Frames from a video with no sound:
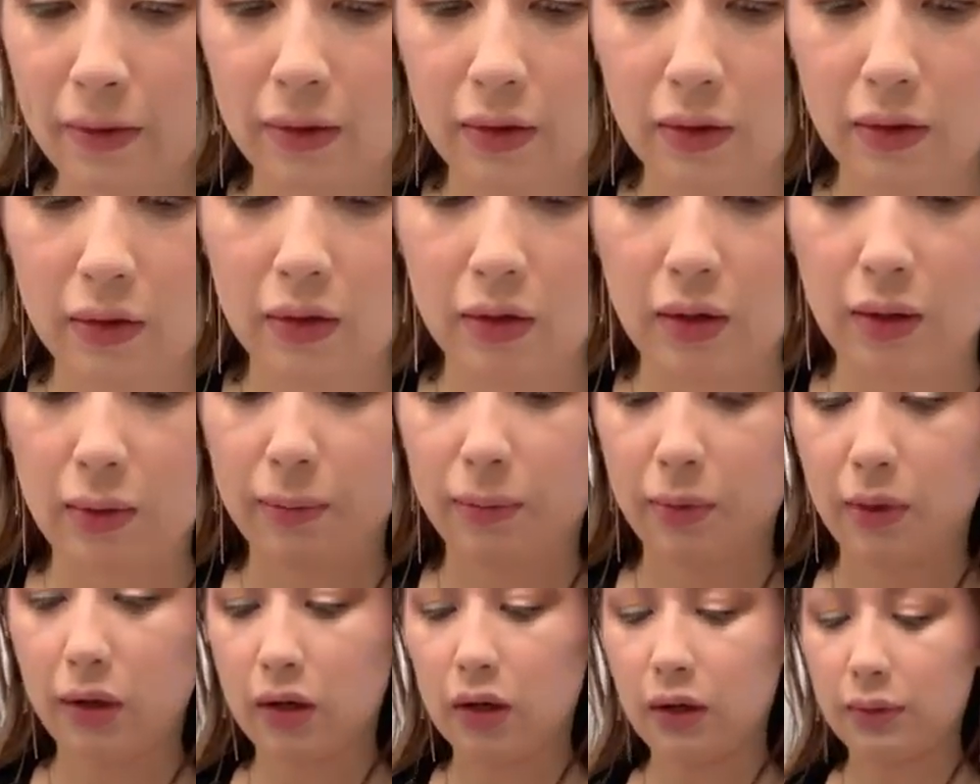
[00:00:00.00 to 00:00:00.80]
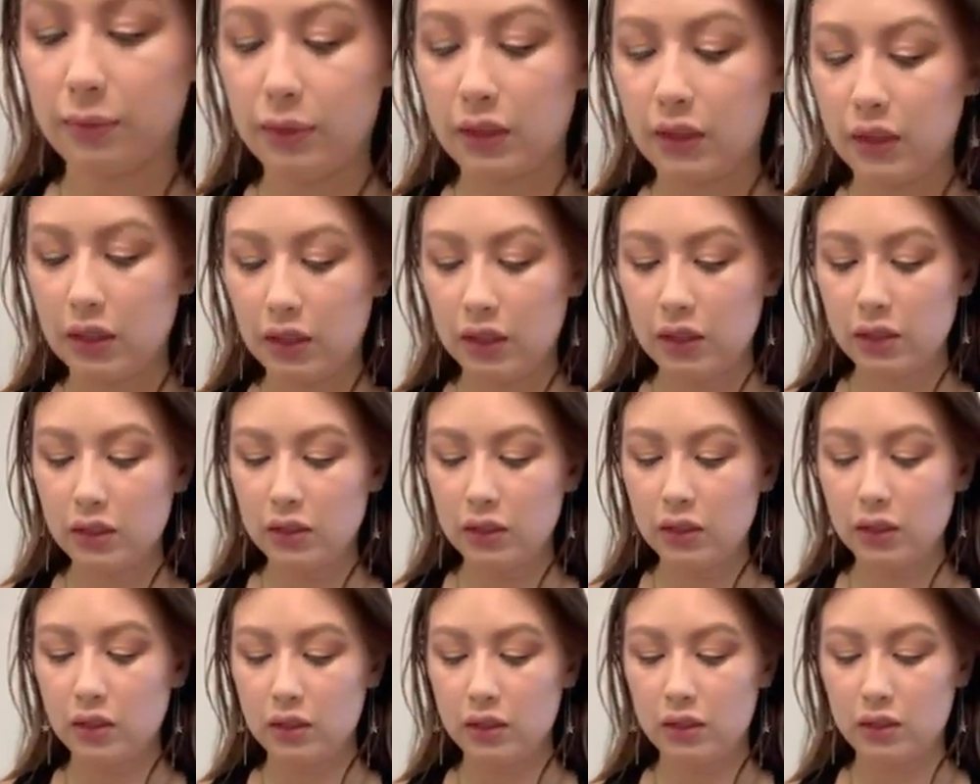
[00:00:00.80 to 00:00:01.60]
pomade,
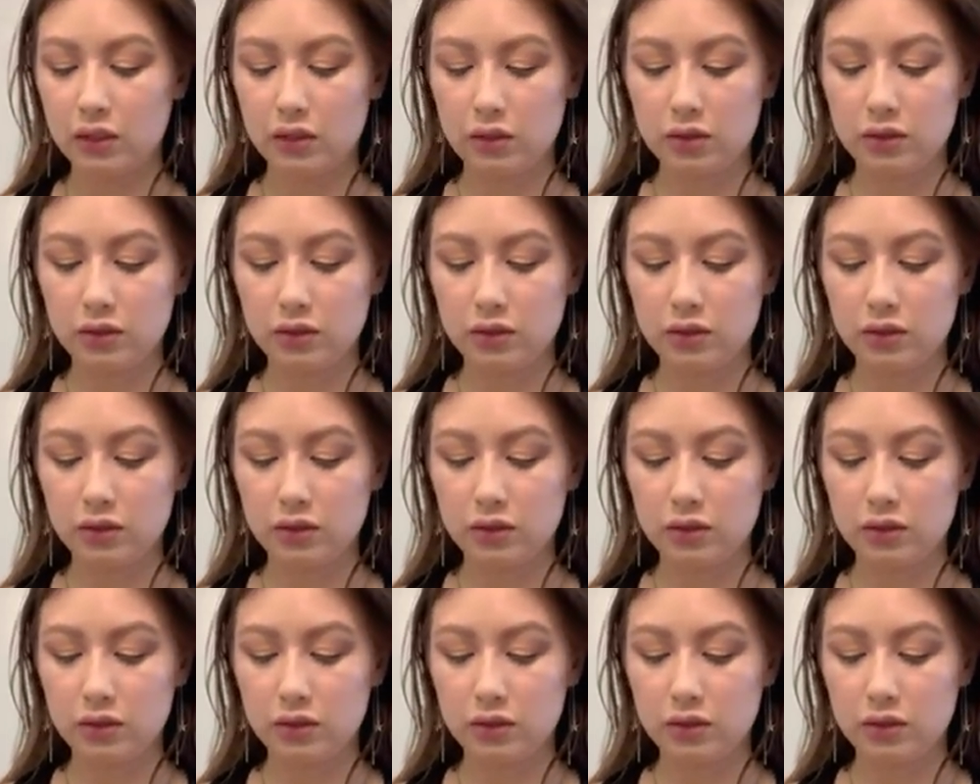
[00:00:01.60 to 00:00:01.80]
and